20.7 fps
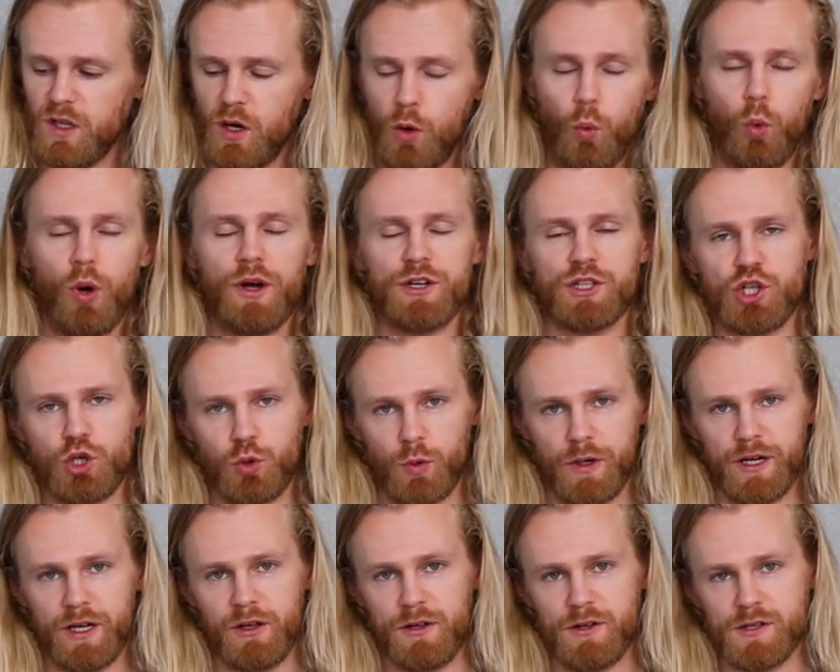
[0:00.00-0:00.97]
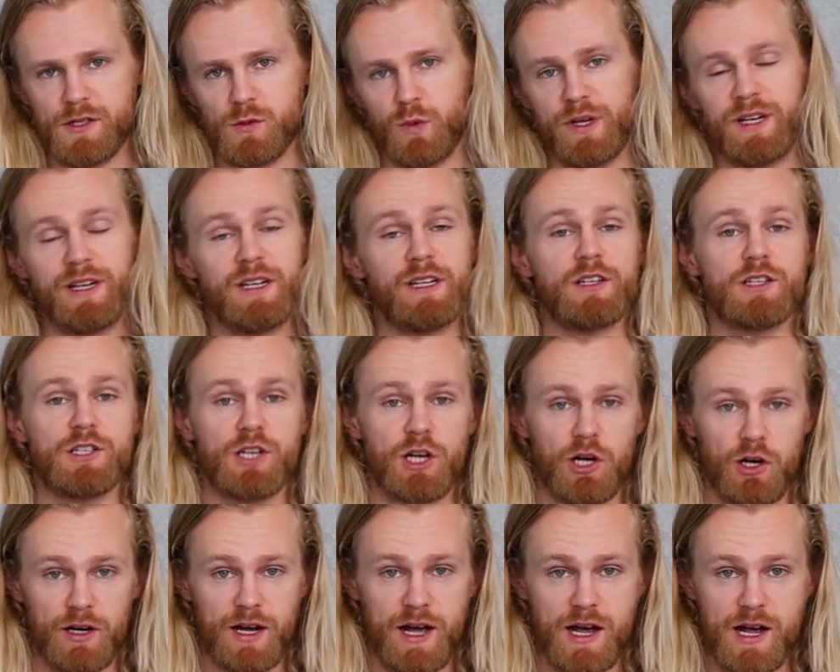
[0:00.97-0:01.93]
what trails we need to
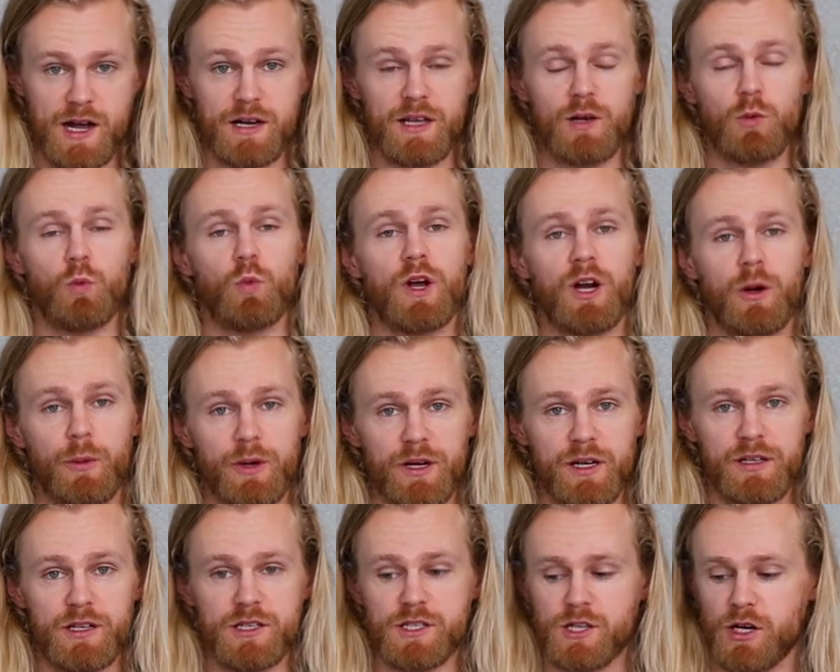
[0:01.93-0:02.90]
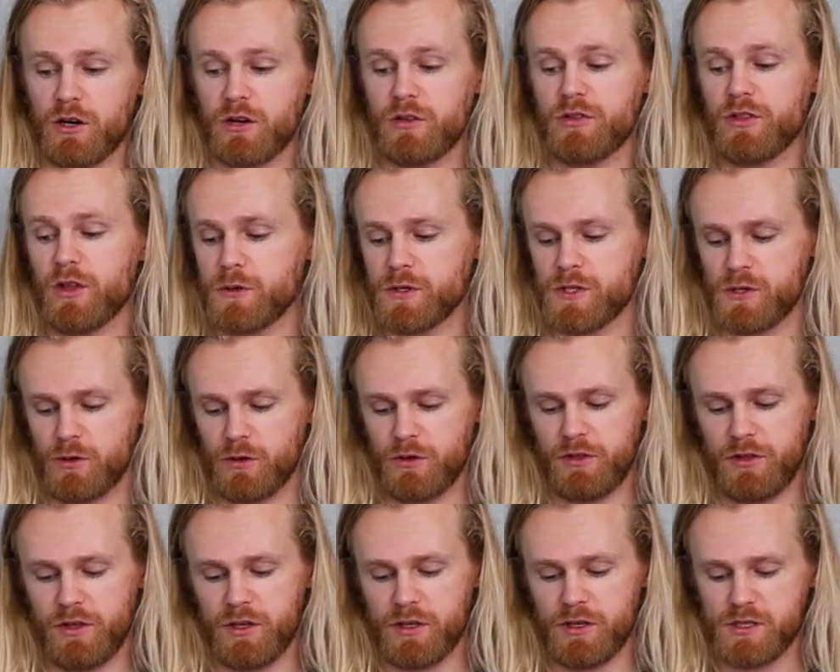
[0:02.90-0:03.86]
turn on and where we need to turn, those sort
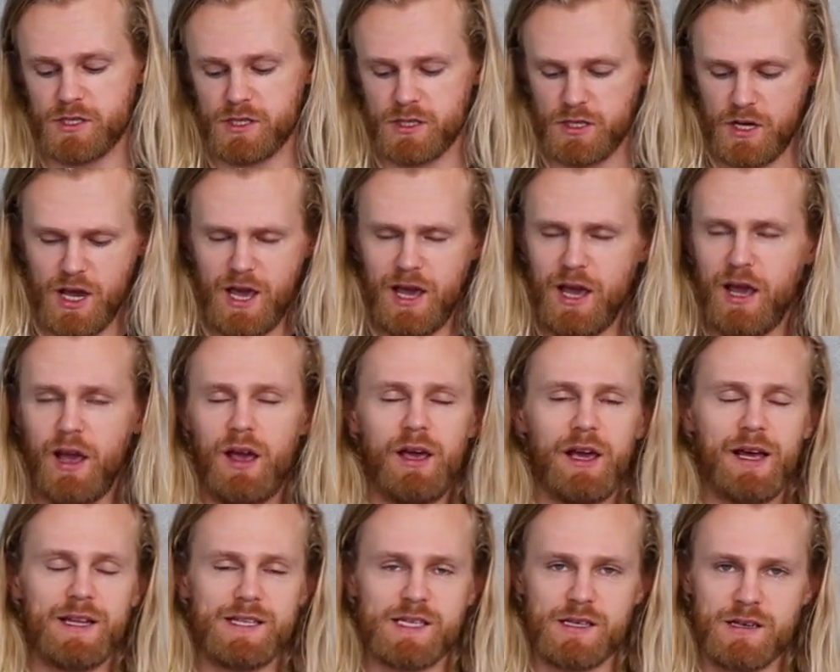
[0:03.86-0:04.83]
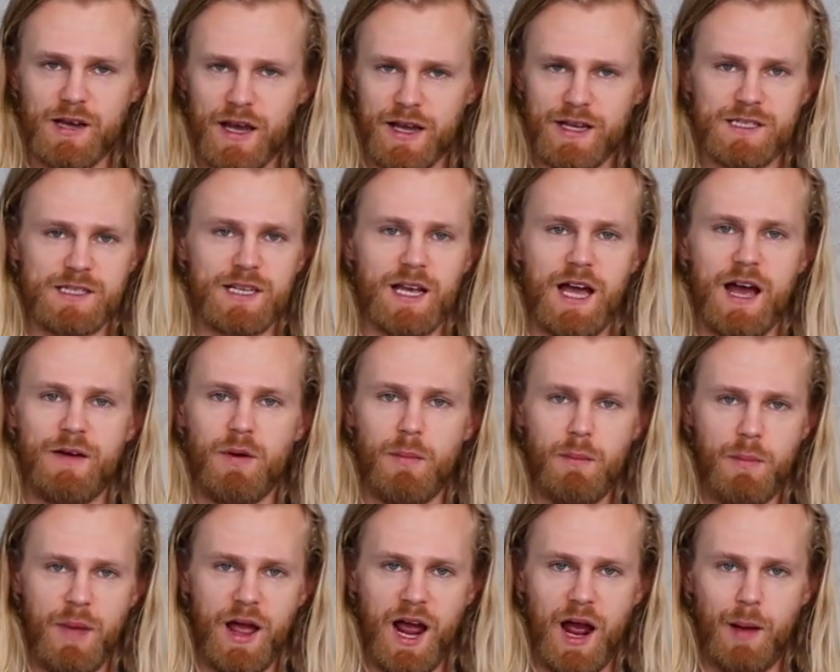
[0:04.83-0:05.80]
of things. It's nice to have a
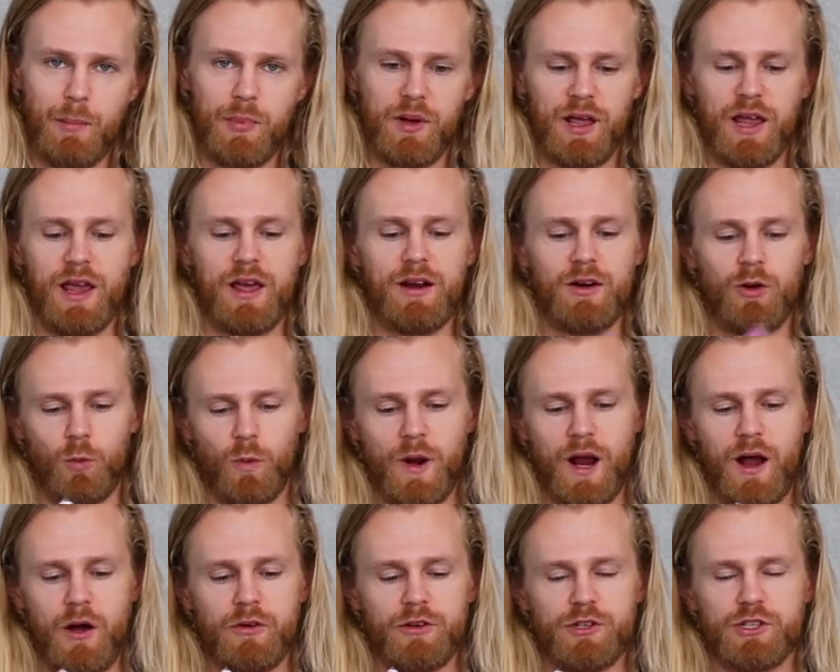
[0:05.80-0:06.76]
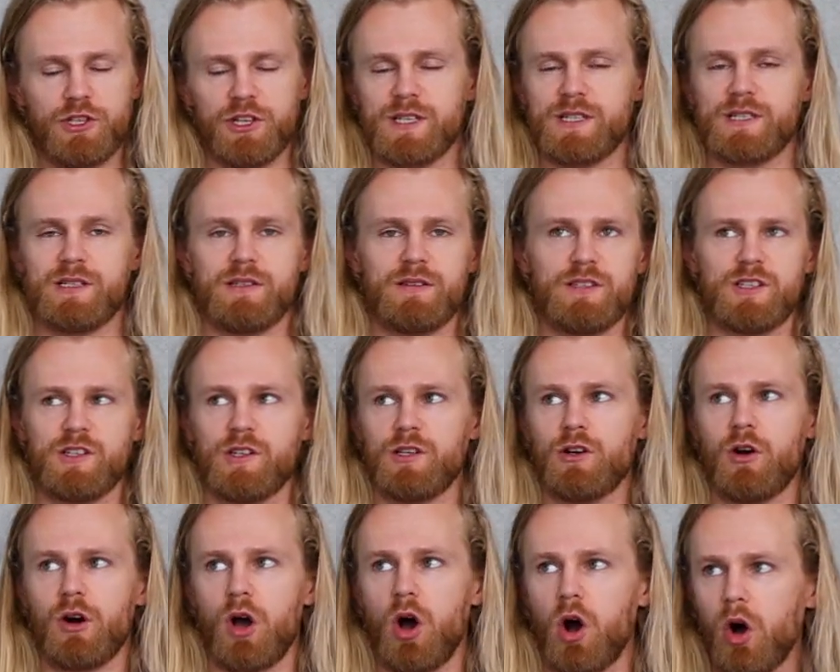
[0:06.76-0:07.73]
map and a route just so you
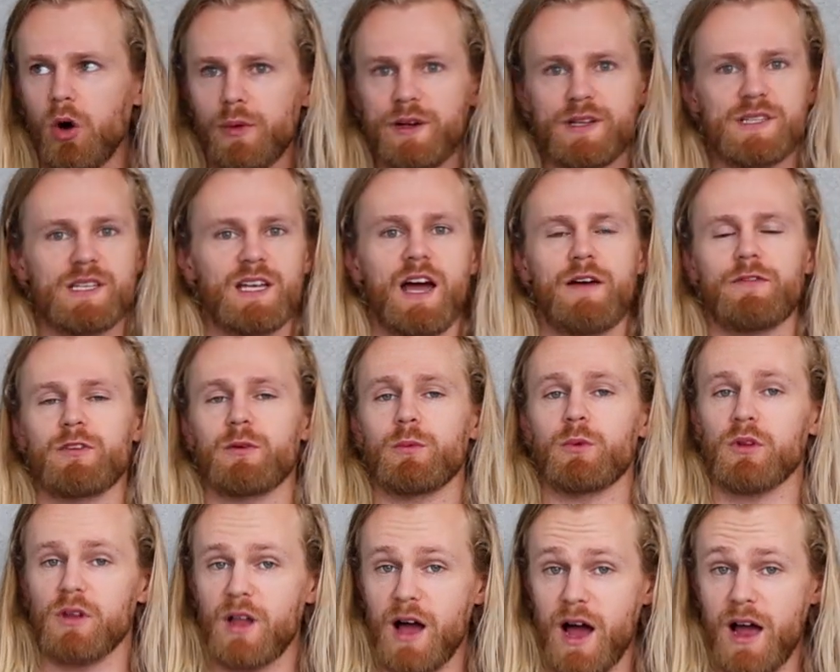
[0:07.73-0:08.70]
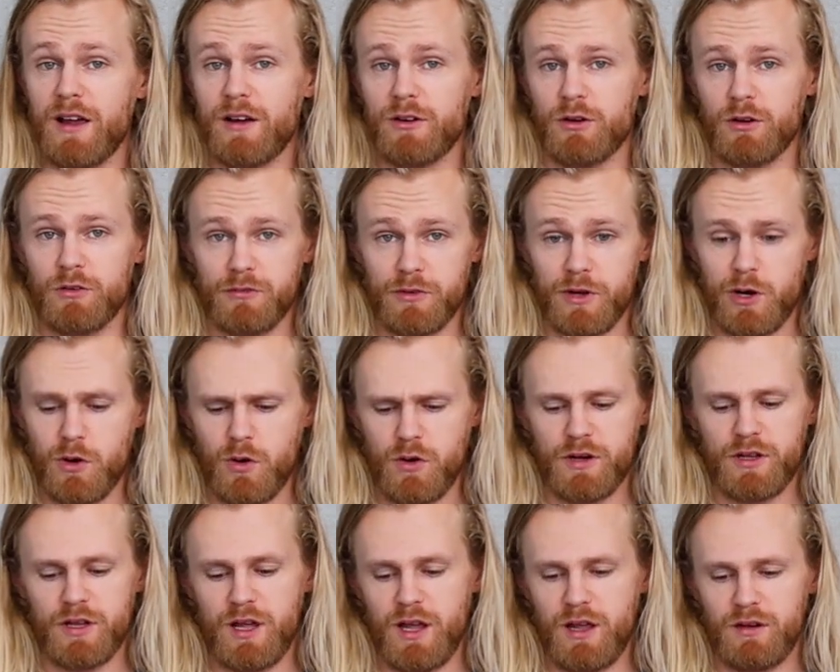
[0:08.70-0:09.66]
don't always have to rely on your
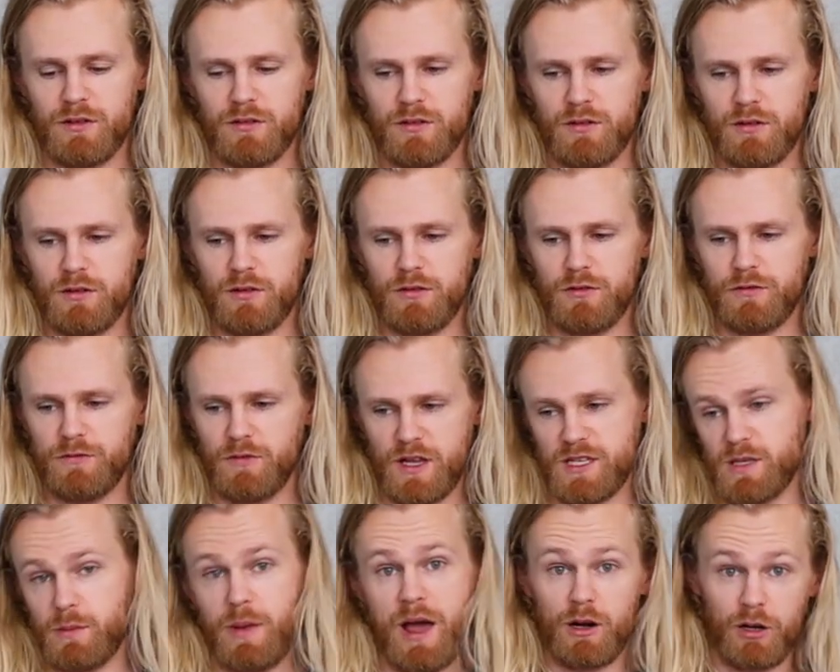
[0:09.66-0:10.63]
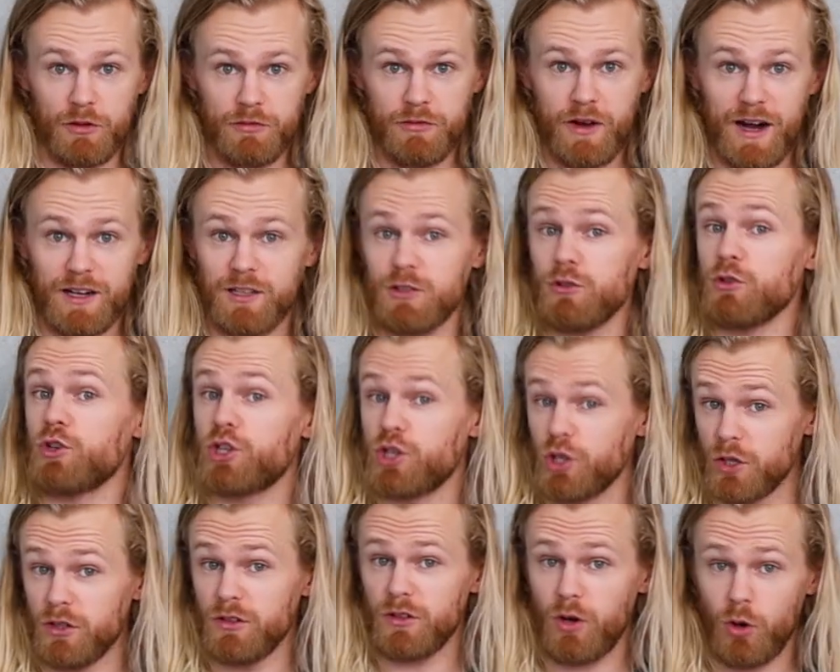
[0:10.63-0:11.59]
phone, and as a matter of fact, you
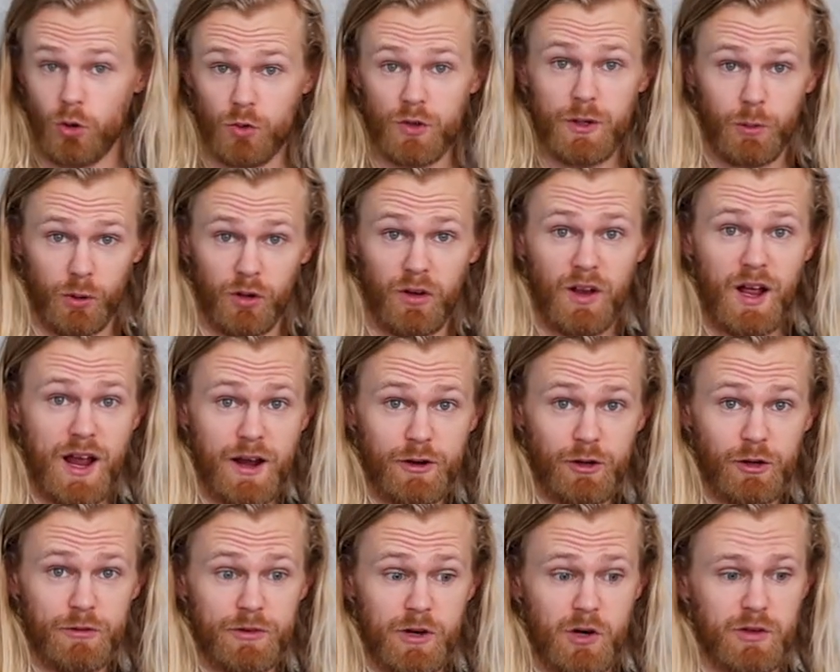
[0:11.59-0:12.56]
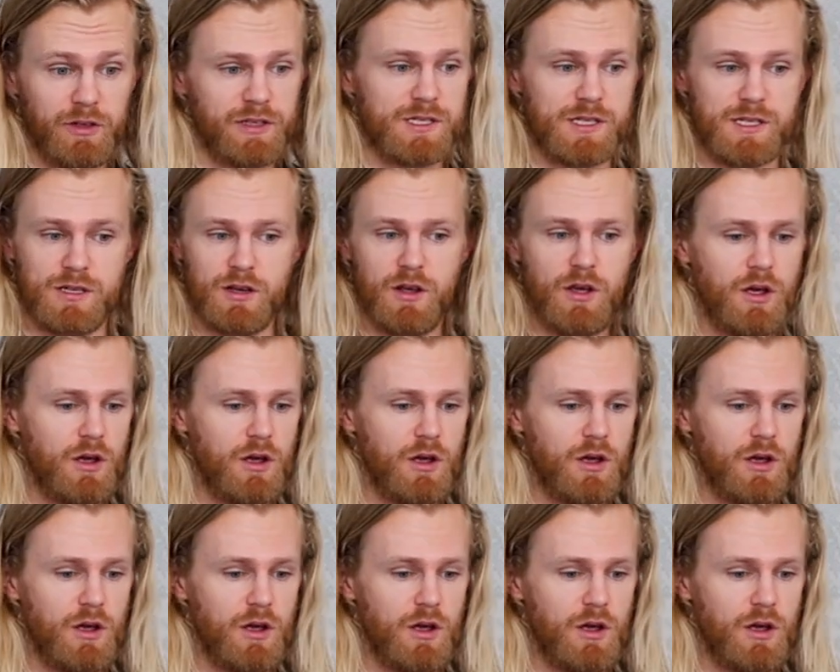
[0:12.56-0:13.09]
shouldn't only rely on your phone because